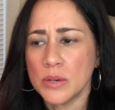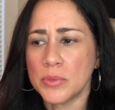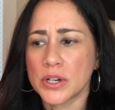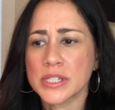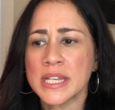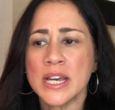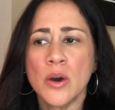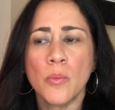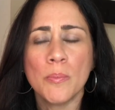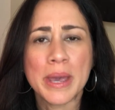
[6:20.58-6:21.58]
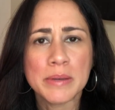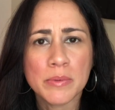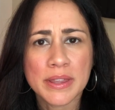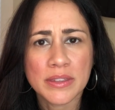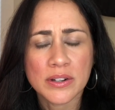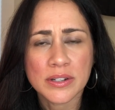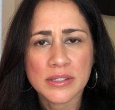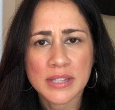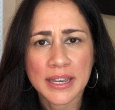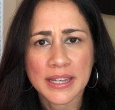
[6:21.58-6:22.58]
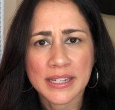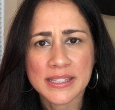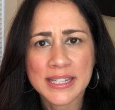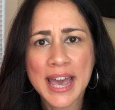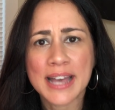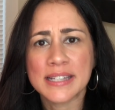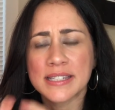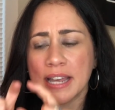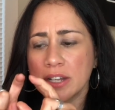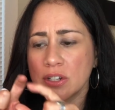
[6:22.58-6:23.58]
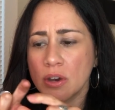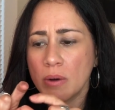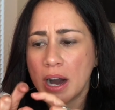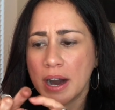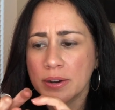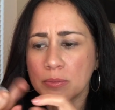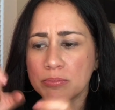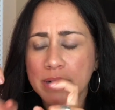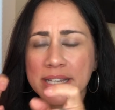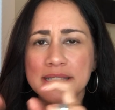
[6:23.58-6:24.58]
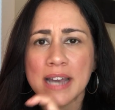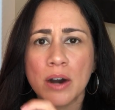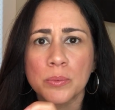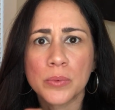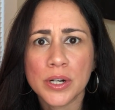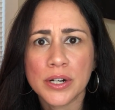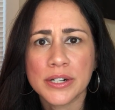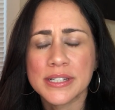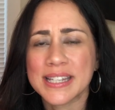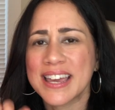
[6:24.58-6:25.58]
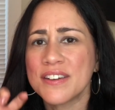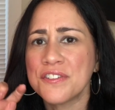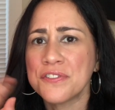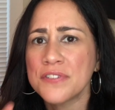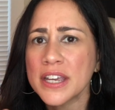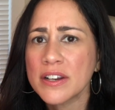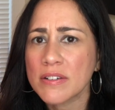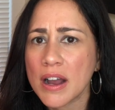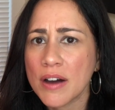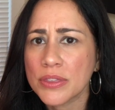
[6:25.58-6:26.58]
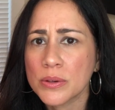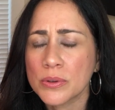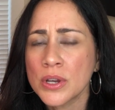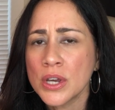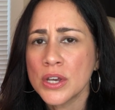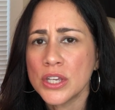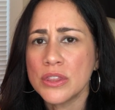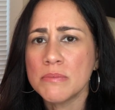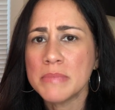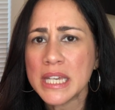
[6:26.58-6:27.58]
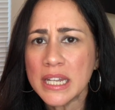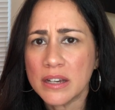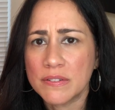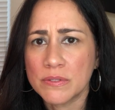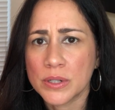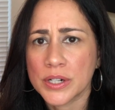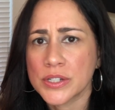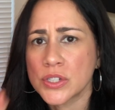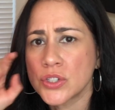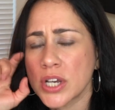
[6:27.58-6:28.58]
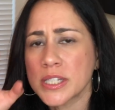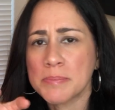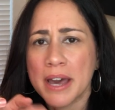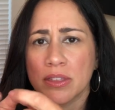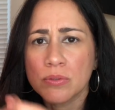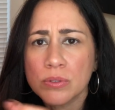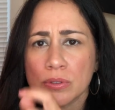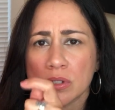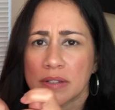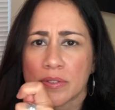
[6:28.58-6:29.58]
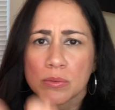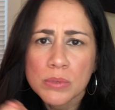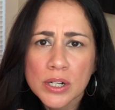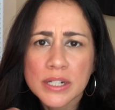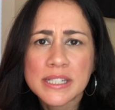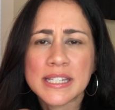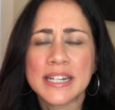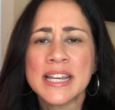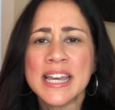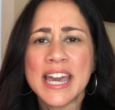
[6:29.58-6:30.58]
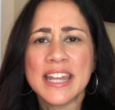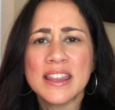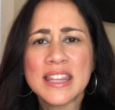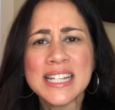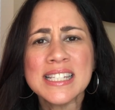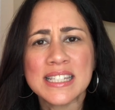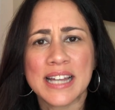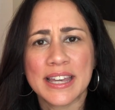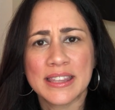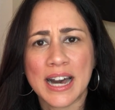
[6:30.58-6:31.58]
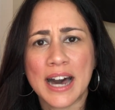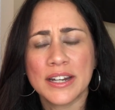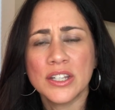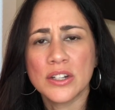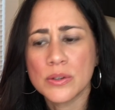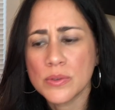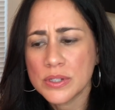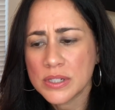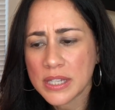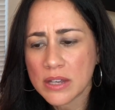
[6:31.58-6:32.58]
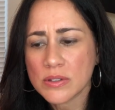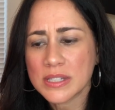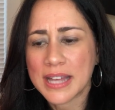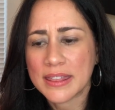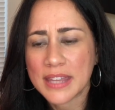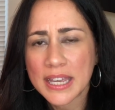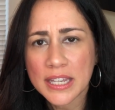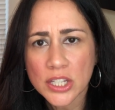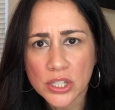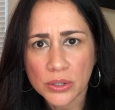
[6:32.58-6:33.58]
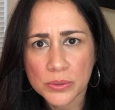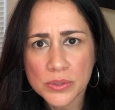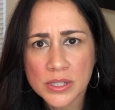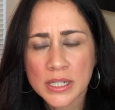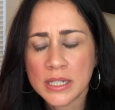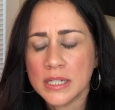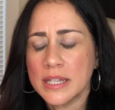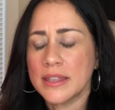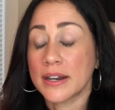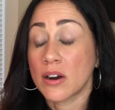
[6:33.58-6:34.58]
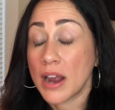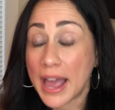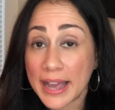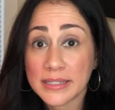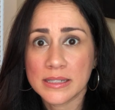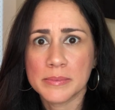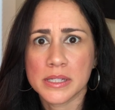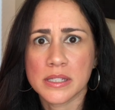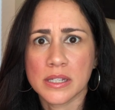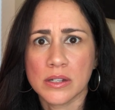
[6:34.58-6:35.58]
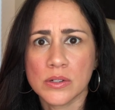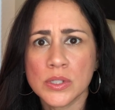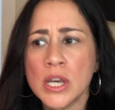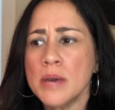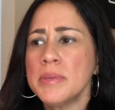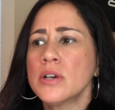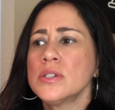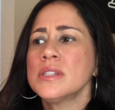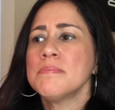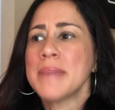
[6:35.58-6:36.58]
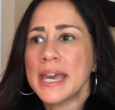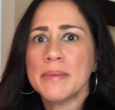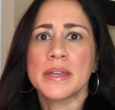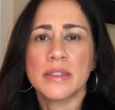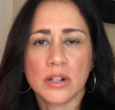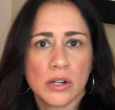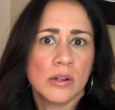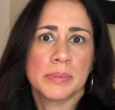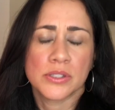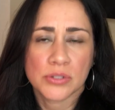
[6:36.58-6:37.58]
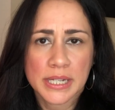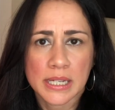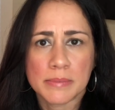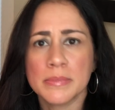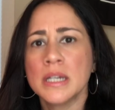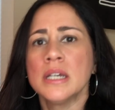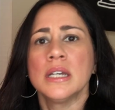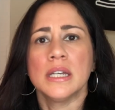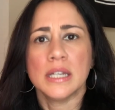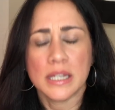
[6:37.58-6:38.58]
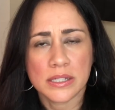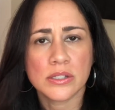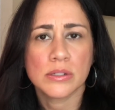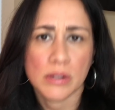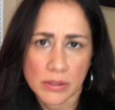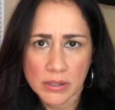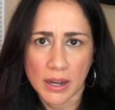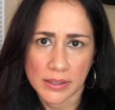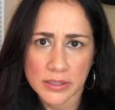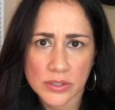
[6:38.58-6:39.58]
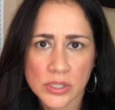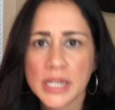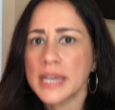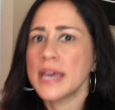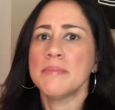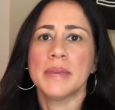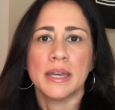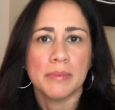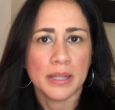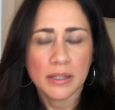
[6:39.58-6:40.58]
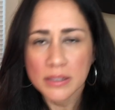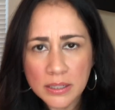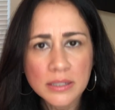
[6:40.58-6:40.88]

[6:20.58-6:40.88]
books. Maybe when they're taking a test, they know how to break down words and figure out the meaning of words just by the roots of the words and things like that. Skills that they can use that are academic skills, because maybe their hope and dream is to go to college and maybe,